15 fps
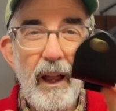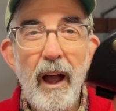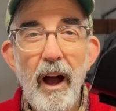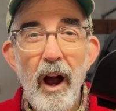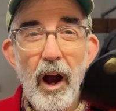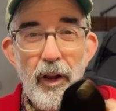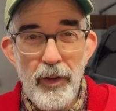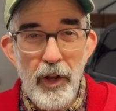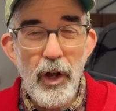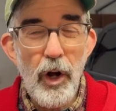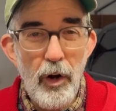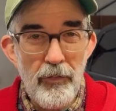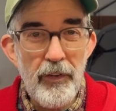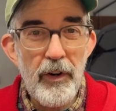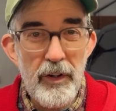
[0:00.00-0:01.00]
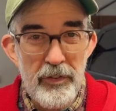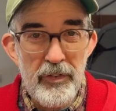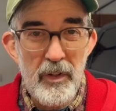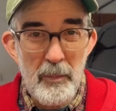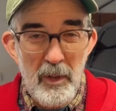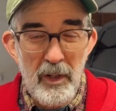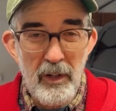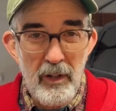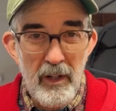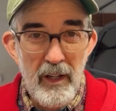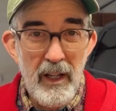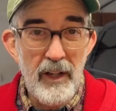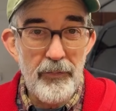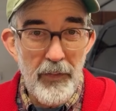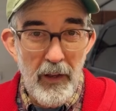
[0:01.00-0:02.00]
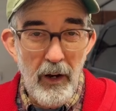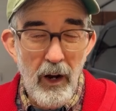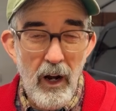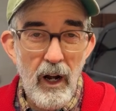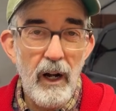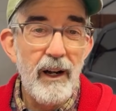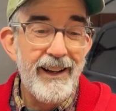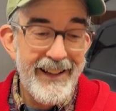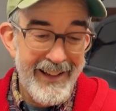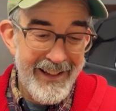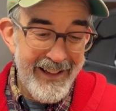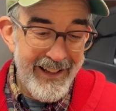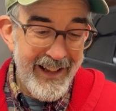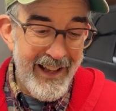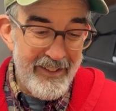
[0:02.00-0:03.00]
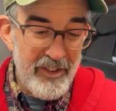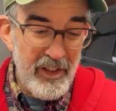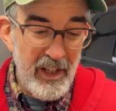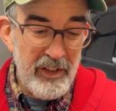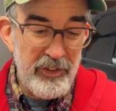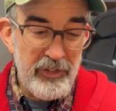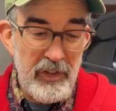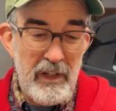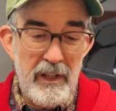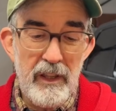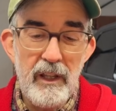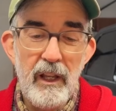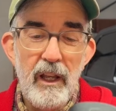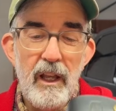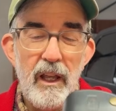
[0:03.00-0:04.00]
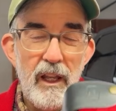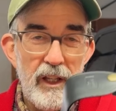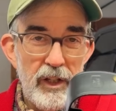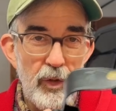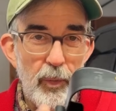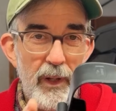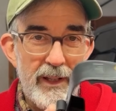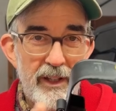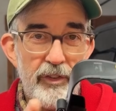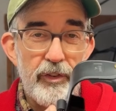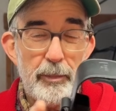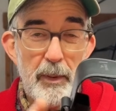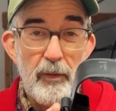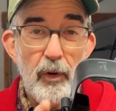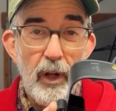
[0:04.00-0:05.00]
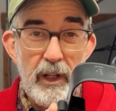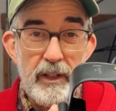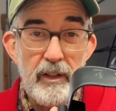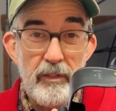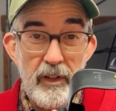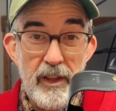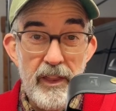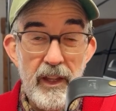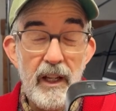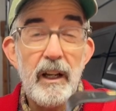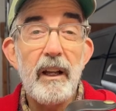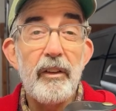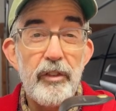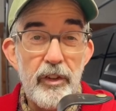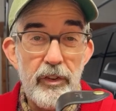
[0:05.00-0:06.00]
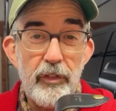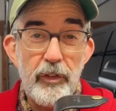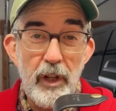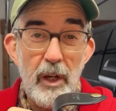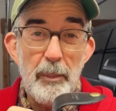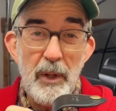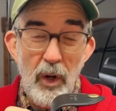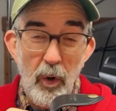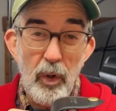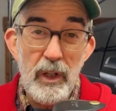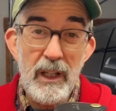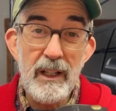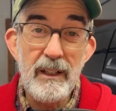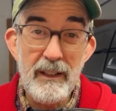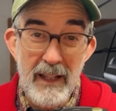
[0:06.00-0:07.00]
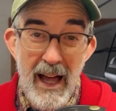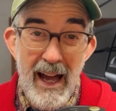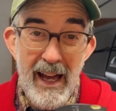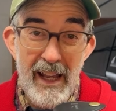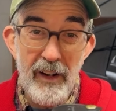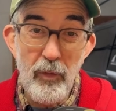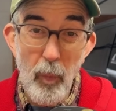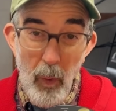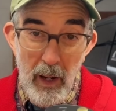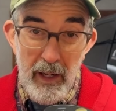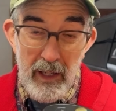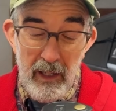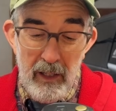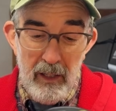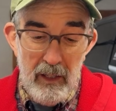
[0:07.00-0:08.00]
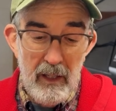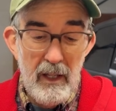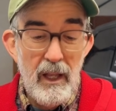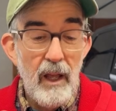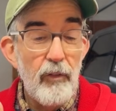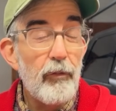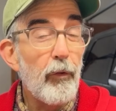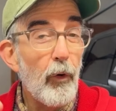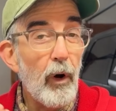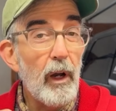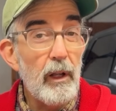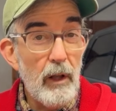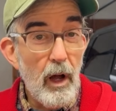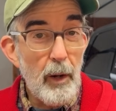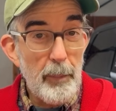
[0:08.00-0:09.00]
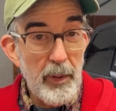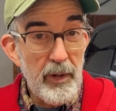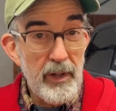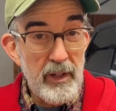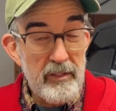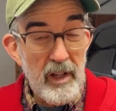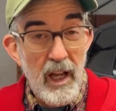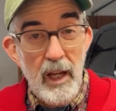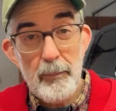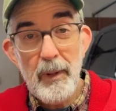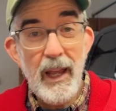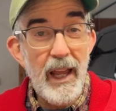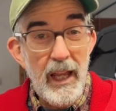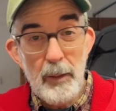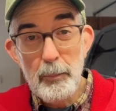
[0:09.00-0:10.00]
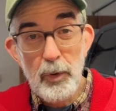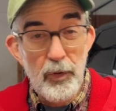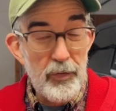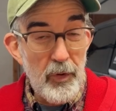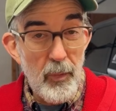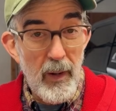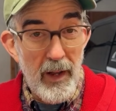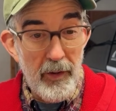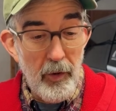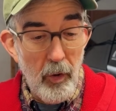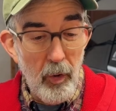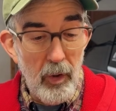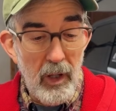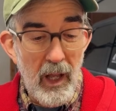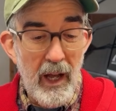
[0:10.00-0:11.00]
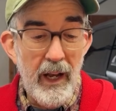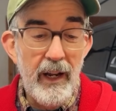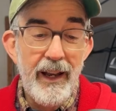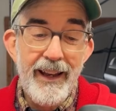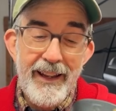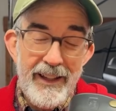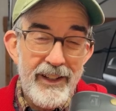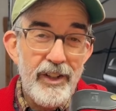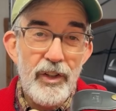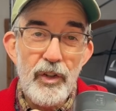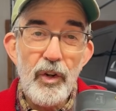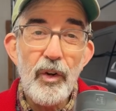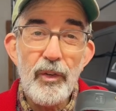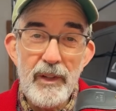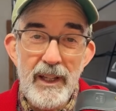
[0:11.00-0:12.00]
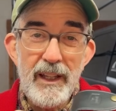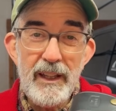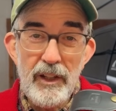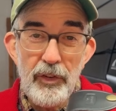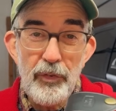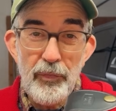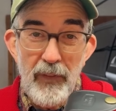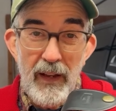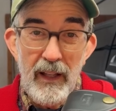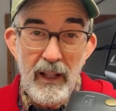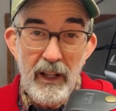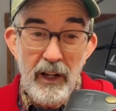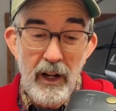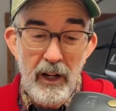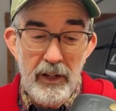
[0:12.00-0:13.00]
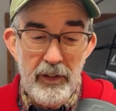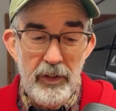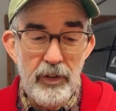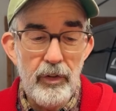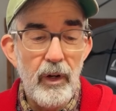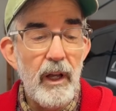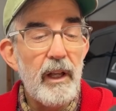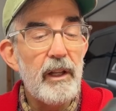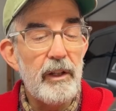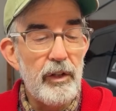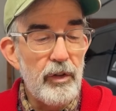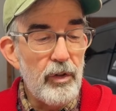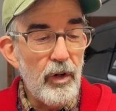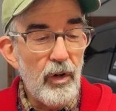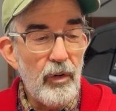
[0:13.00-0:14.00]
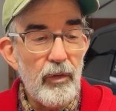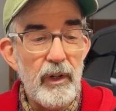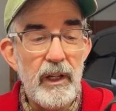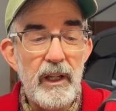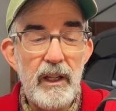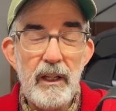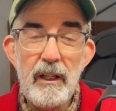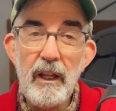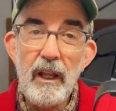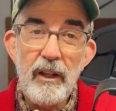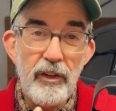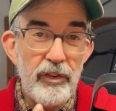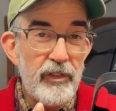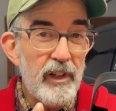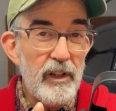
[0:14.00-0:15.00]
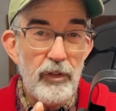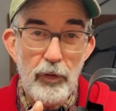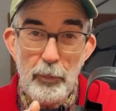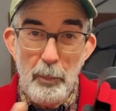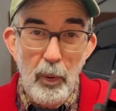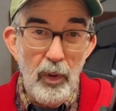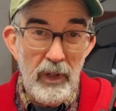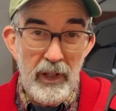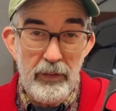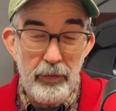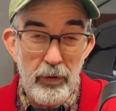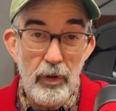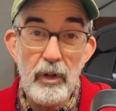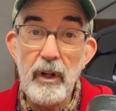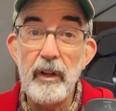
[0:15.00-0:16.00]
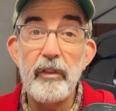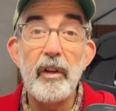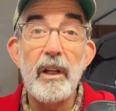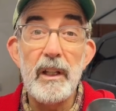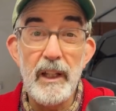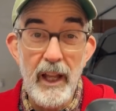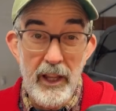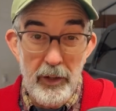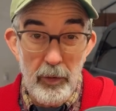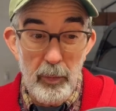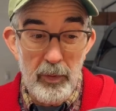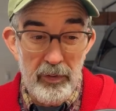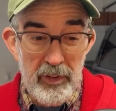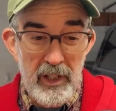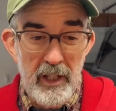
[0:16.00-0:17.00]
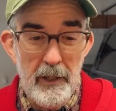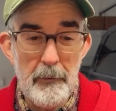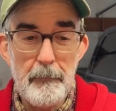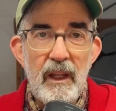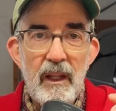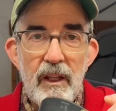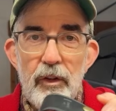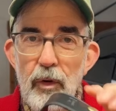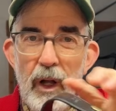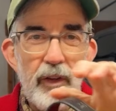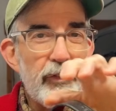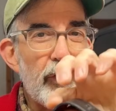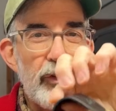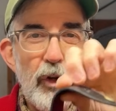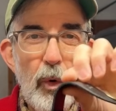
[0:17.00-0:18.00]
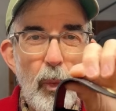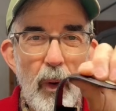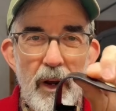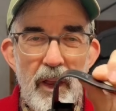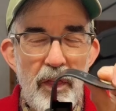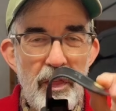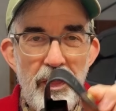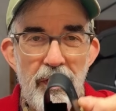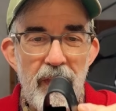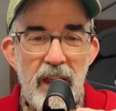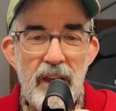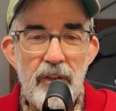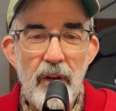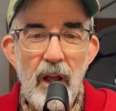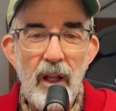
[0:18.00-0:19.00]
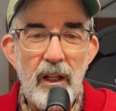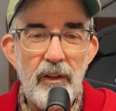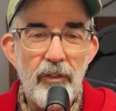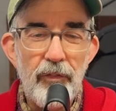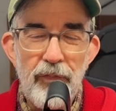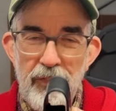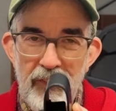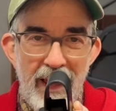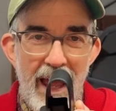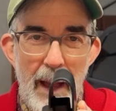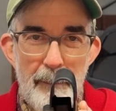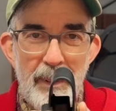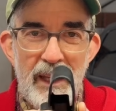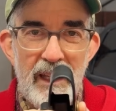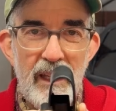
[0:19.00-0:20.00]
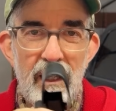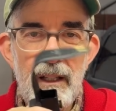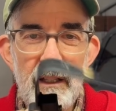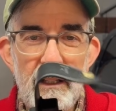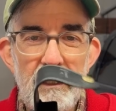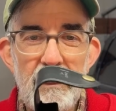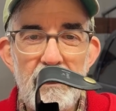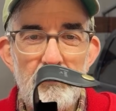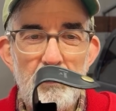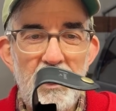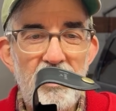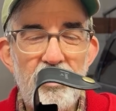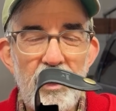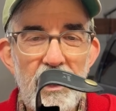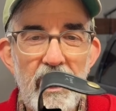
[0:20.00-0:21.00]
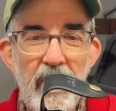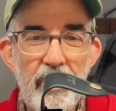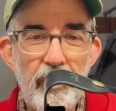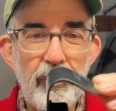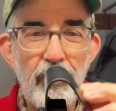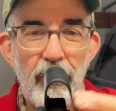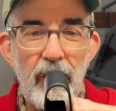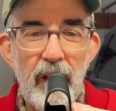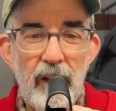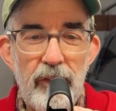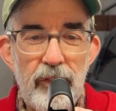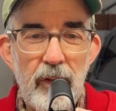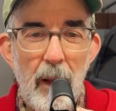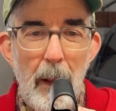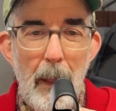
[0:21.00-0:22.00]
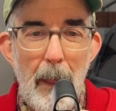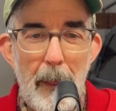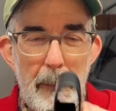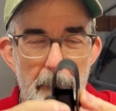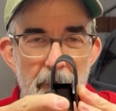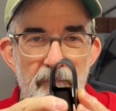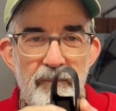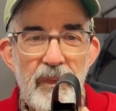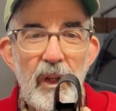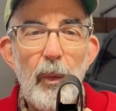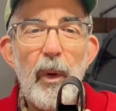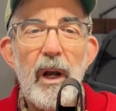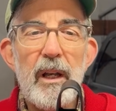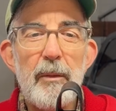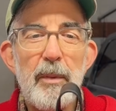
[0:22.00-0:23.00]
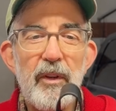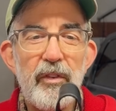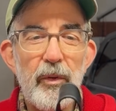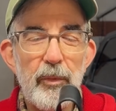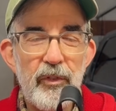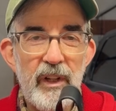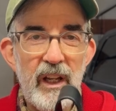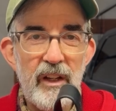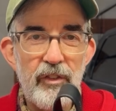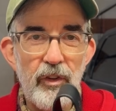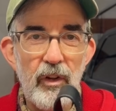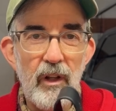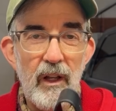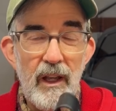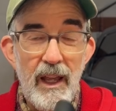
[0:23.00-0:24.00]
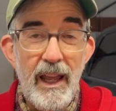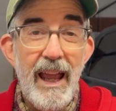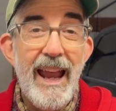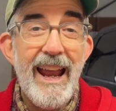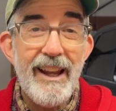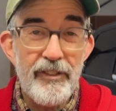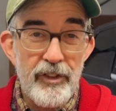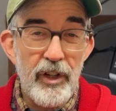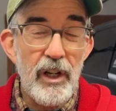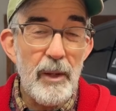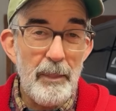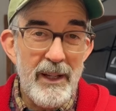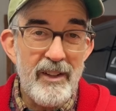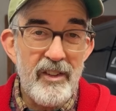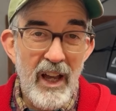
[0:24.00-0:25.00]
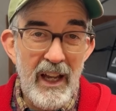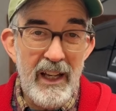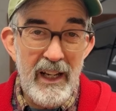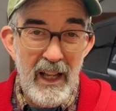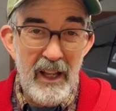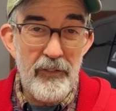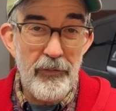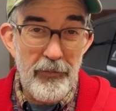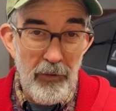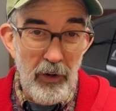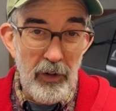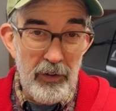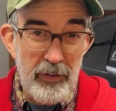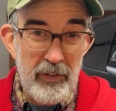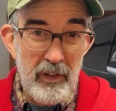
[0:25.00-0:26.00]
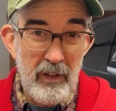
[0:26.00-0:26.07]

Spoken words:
Are they all very similar? If they are, that's a nice sheath. You want this to be relatively thick because this is going to be holding a lot of weight for a long period of time and moved around a whole lot. You don't need this failing on you. You don't need the stitches pulling through because the leather was thin. You also don't want a thin, flappy piece of leather for this. You want it to be substantial. It's going to be tight at first.